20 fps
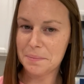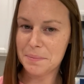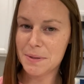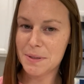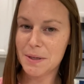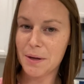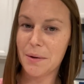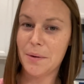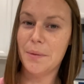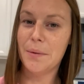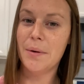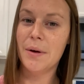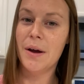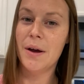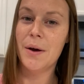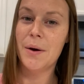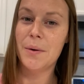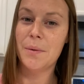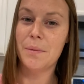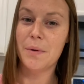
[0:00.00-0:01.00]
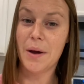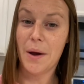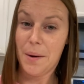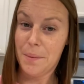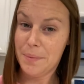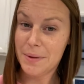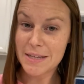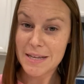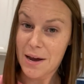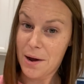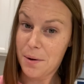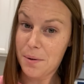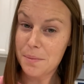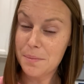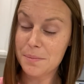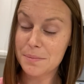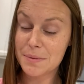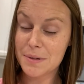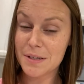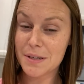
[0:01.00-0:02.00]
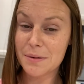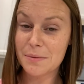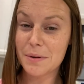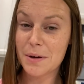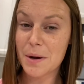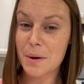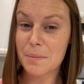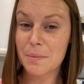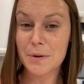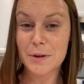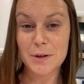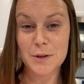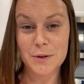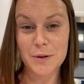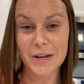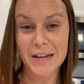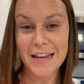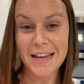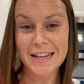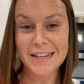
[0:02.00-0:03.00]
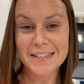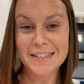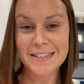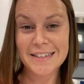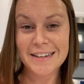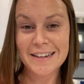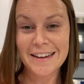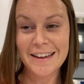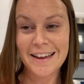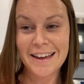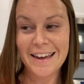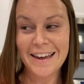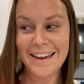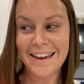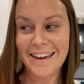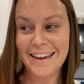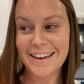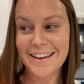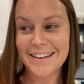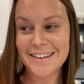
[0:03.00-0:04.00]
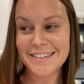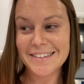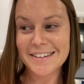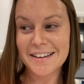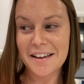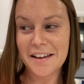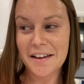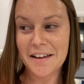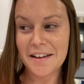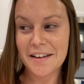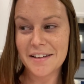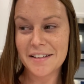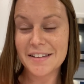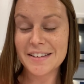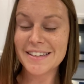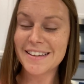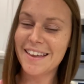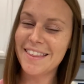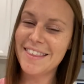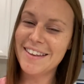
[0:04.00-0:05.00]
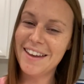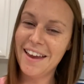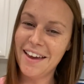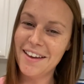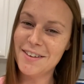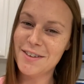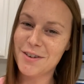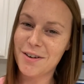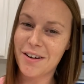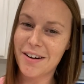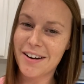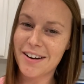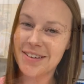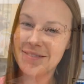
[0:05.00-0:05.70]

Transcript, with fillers: So we hope this helps. We hope you enjoy it, and uh, let's get the day started.